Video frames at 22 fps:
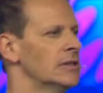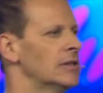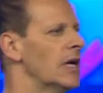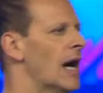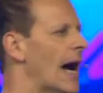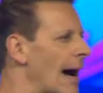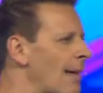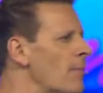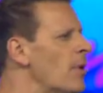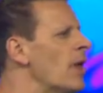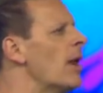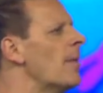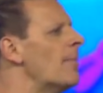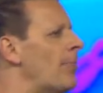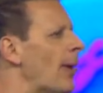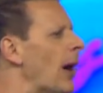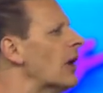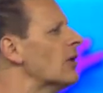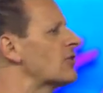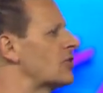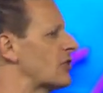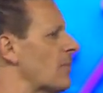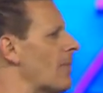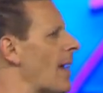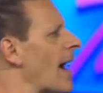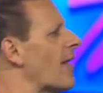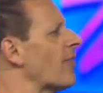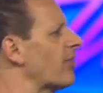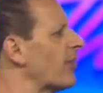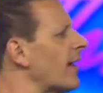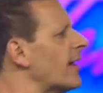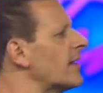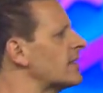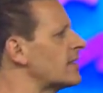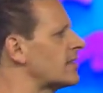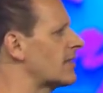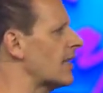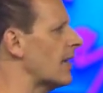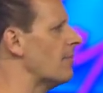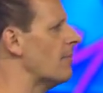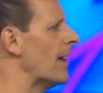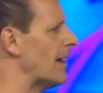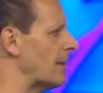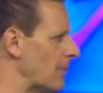I'm going to boast about things
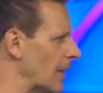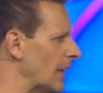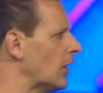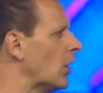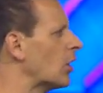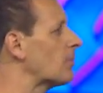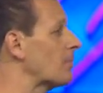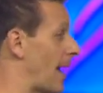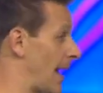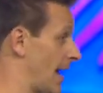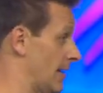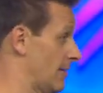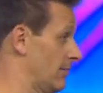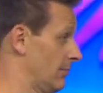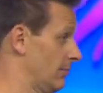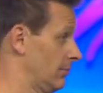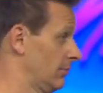that make me look bad.